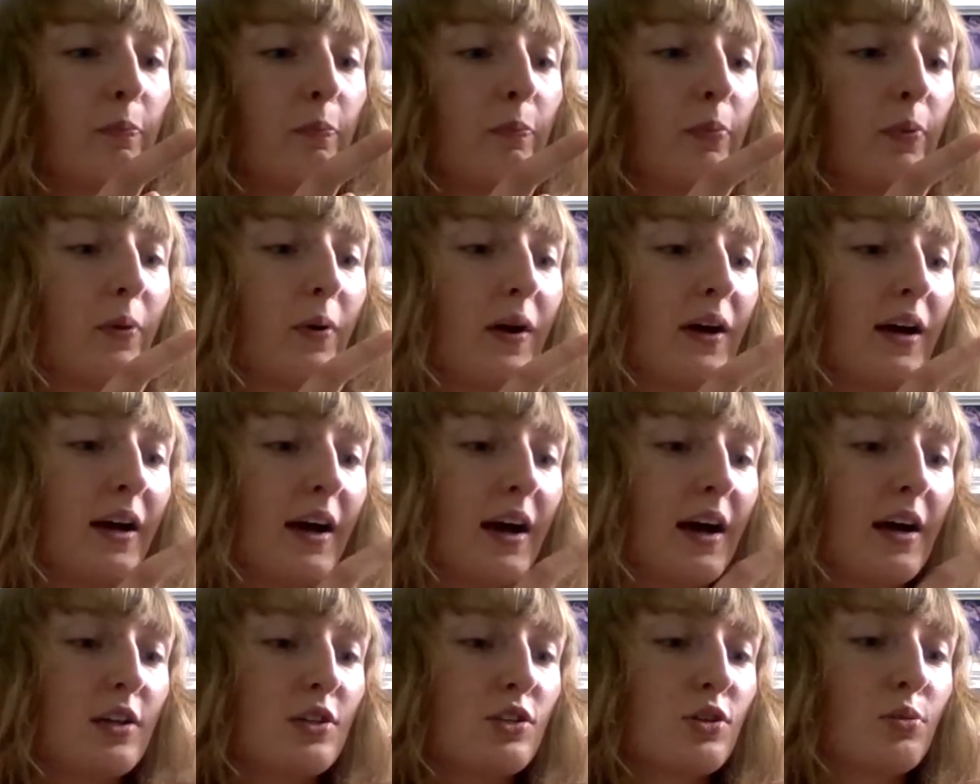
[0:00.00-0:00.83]
but it
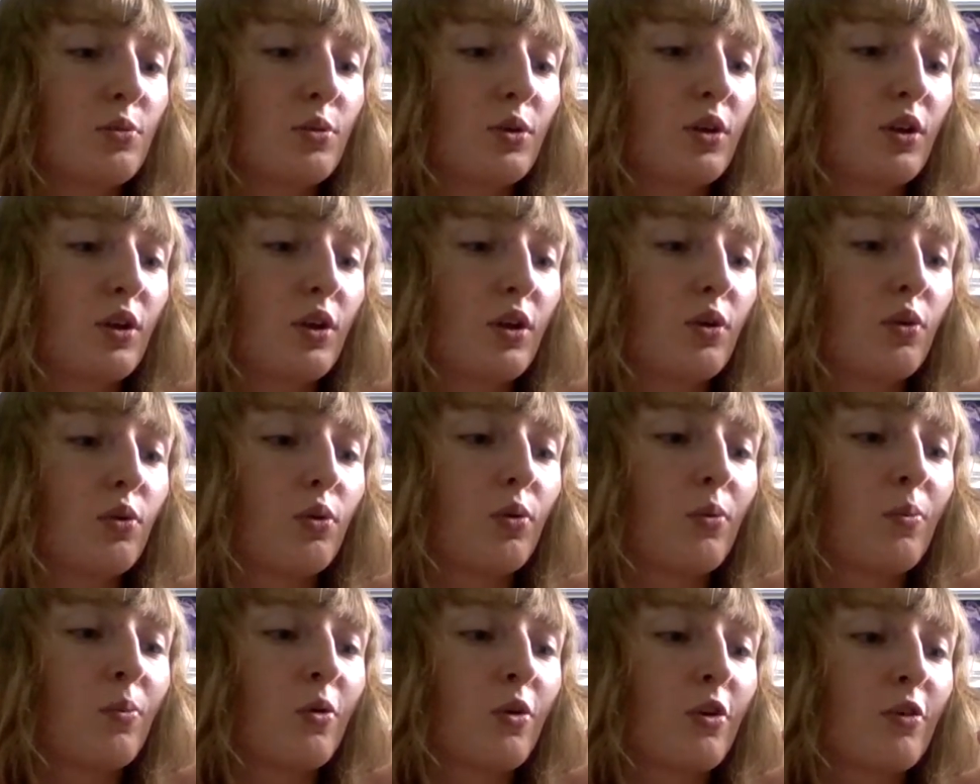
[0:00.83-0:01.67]
has a really
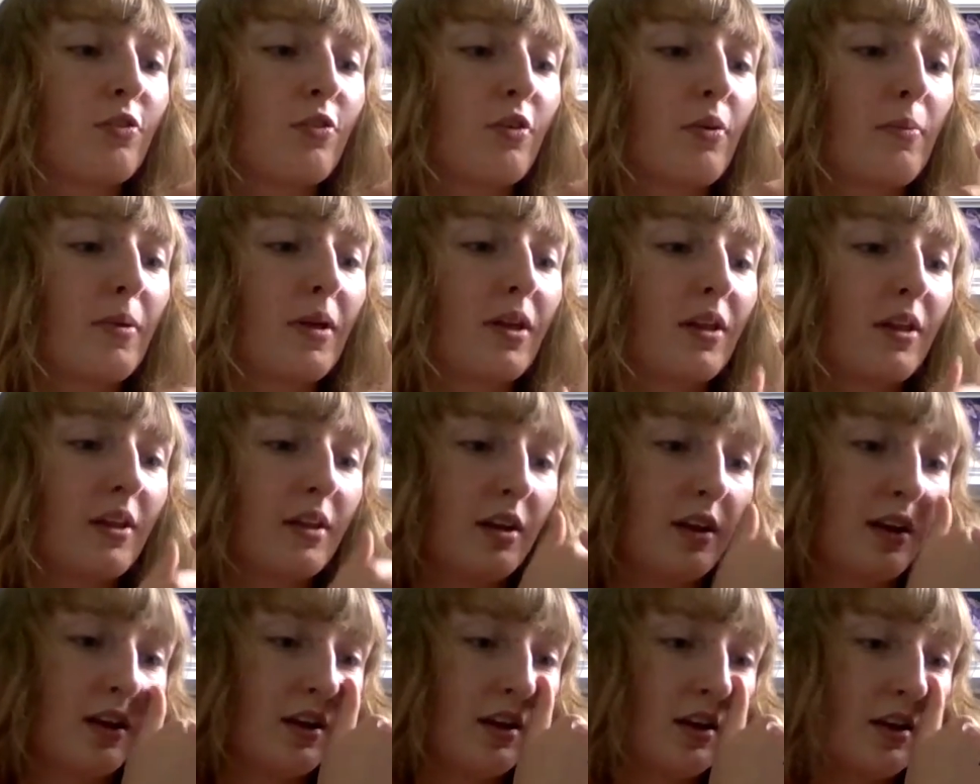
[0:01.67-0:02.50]
cool morph
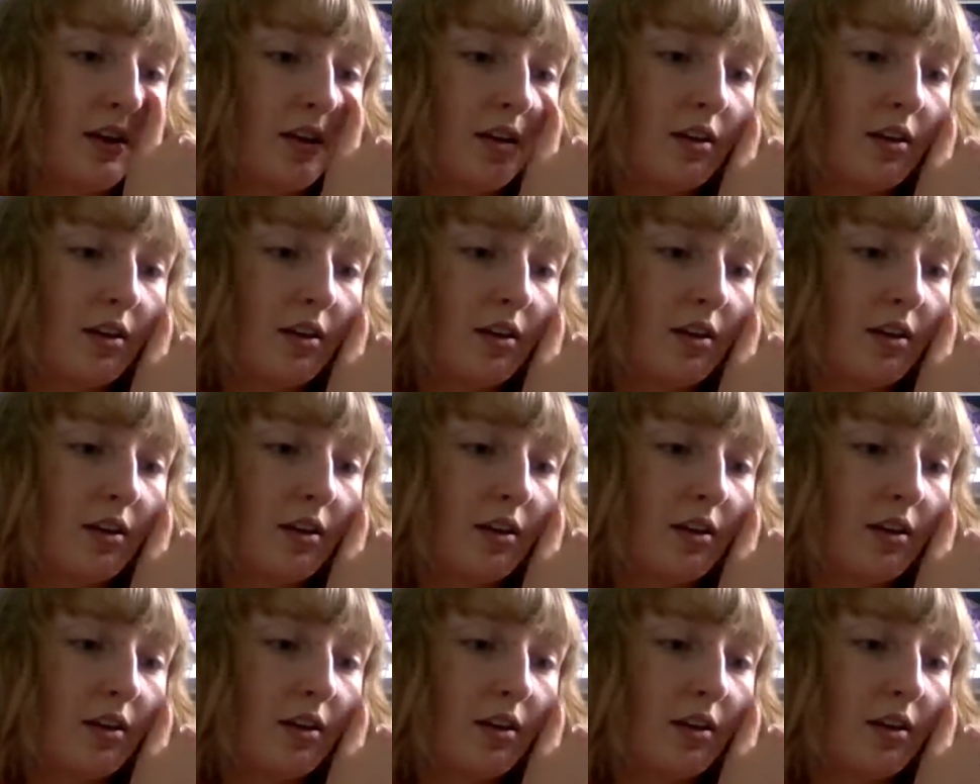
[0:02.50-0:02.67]
ability.